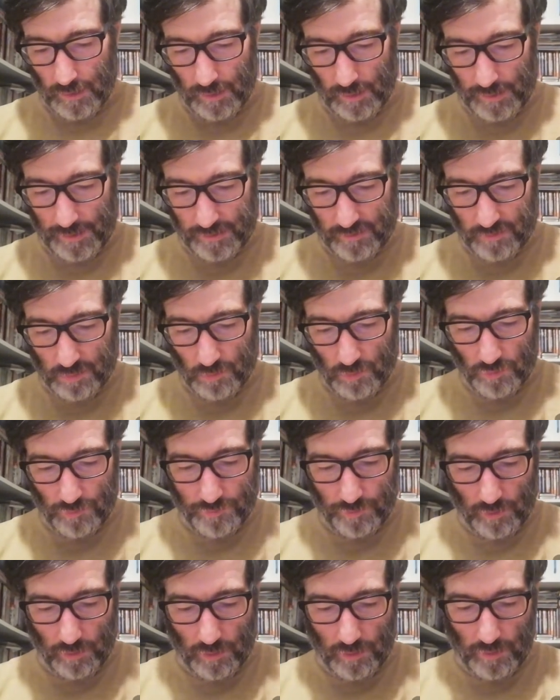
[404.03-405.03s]
Let's
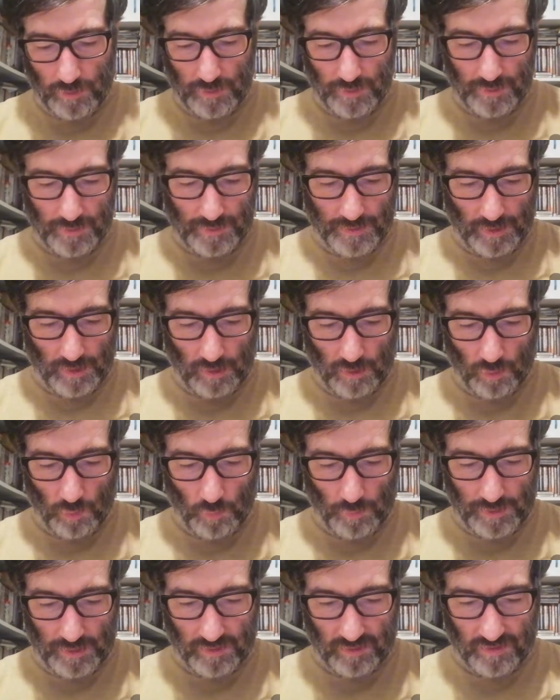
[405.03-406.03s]
move on. Now
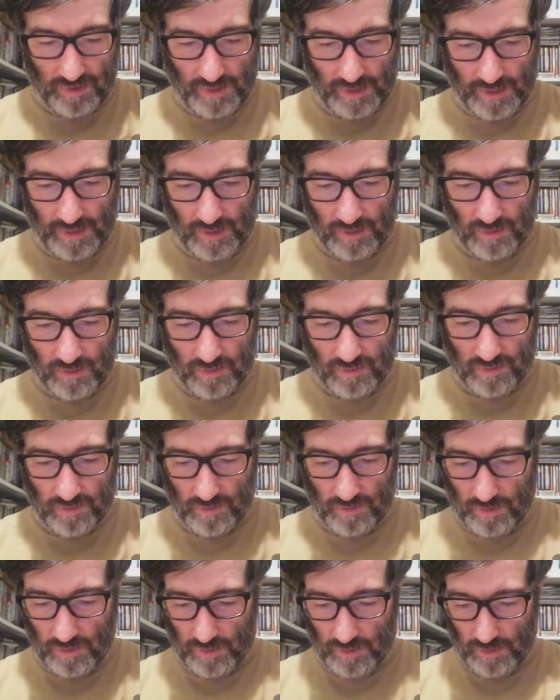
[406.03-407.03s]
we
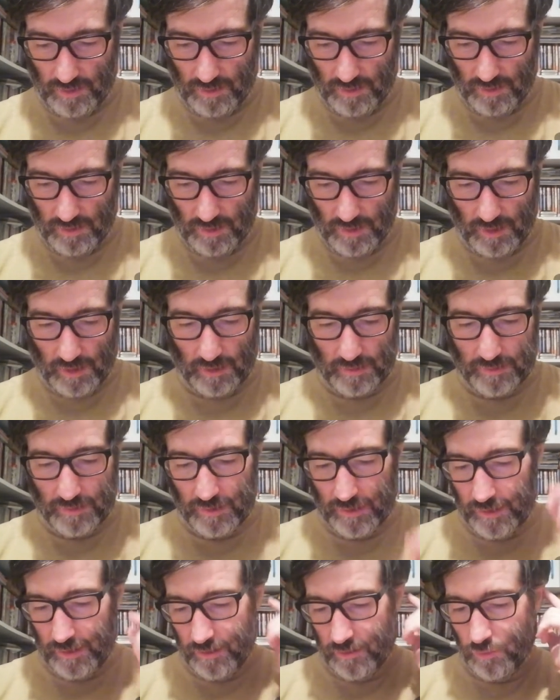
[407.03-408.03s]
change
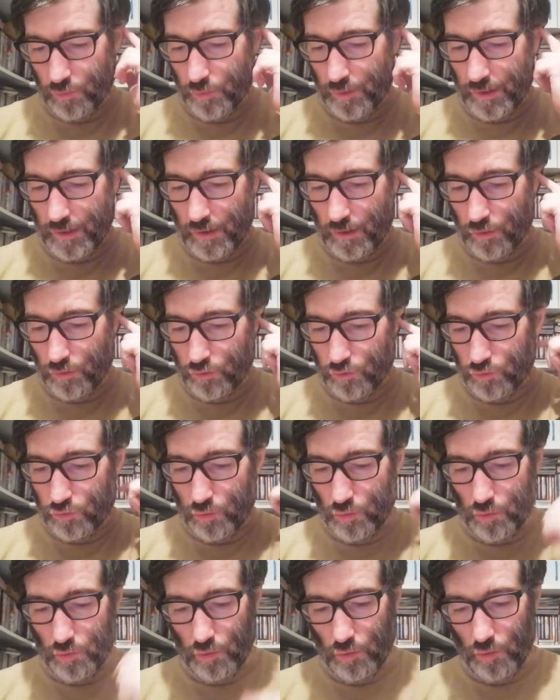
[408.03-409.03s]
continent. We go
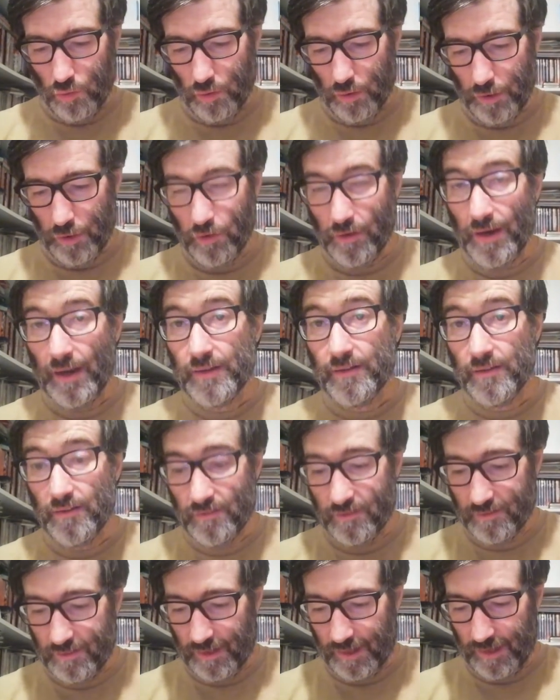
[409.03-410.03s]
to United
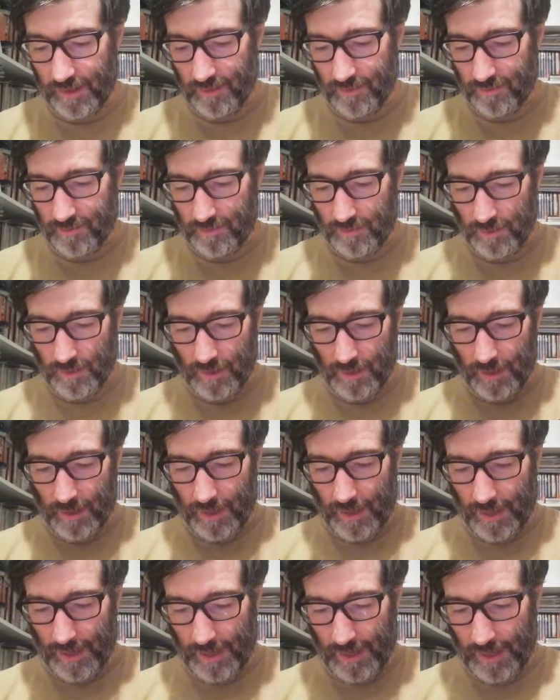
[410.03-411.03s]
States.
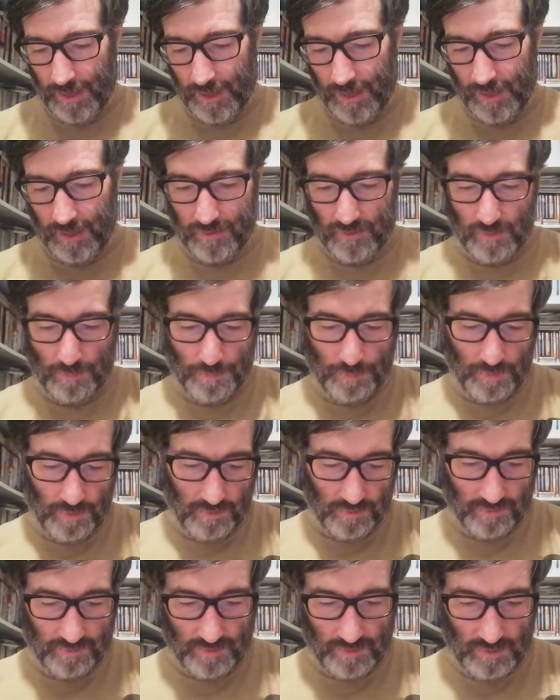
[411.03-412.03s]
And the
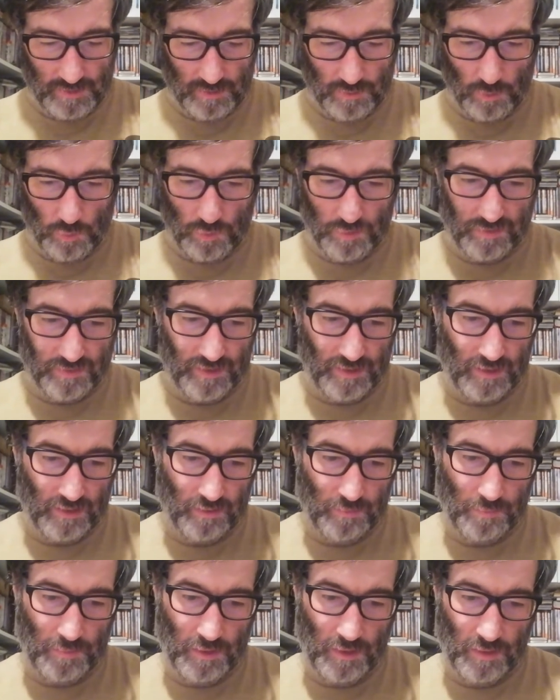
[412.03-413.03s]
person who
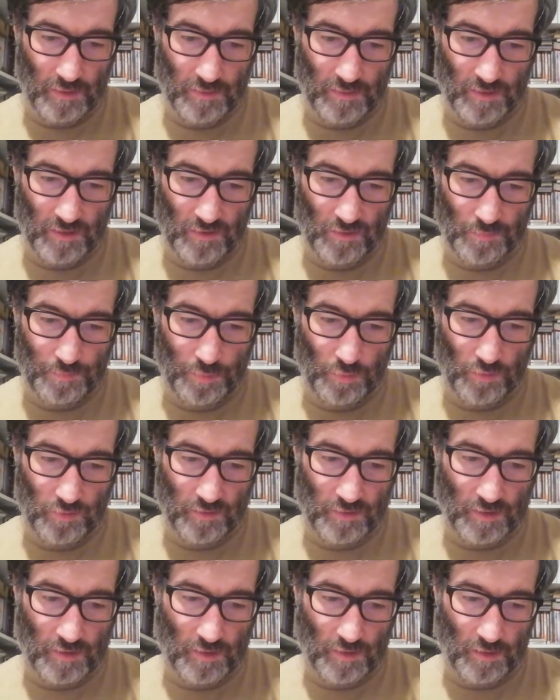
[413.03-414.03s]
sent me this
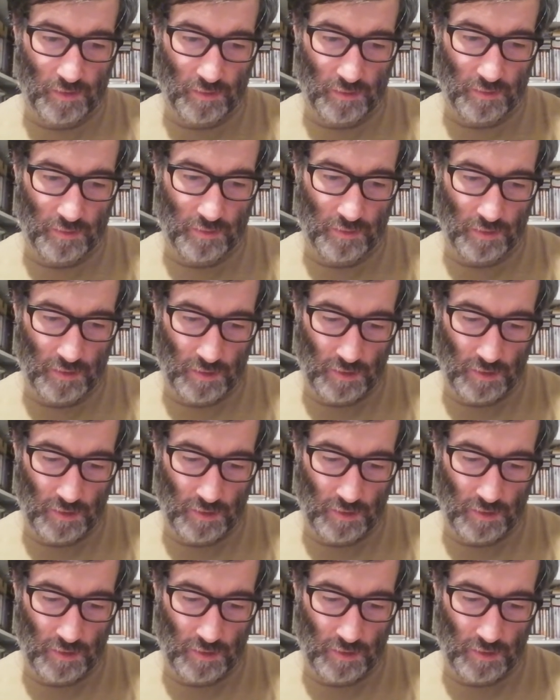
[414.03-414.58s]
postcard